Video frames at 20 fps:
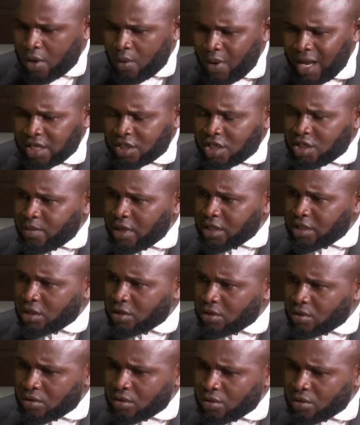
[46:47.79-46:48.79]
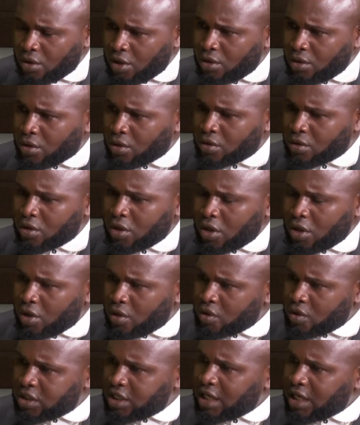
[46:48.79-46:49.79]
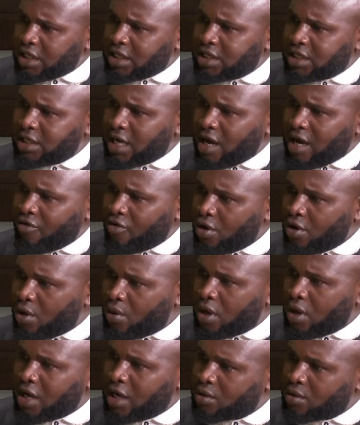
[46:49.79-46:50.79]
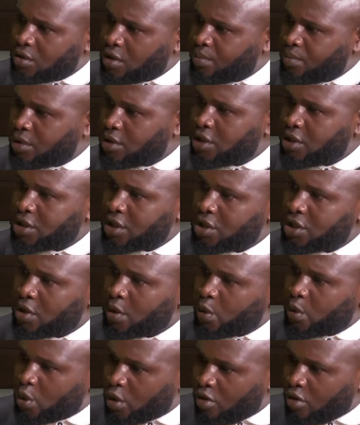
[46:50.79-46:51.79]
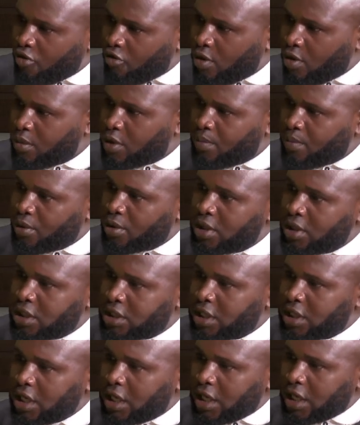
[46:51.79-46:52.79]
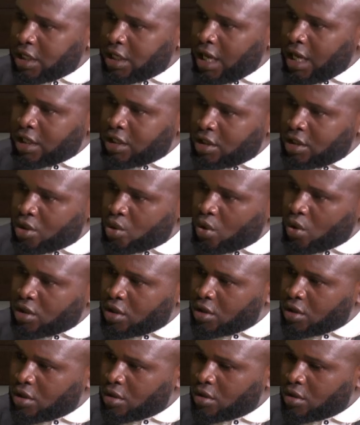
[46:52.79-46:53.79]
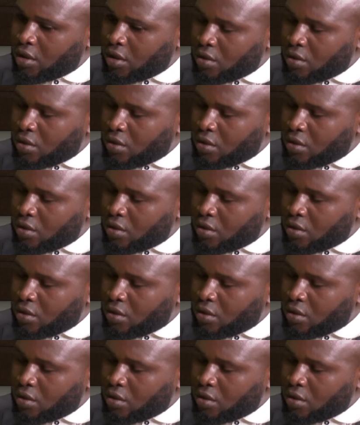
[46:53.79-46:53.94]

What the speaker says: While the treatment is going on, you send a staff or a worker to the police station to inform the police that this is what is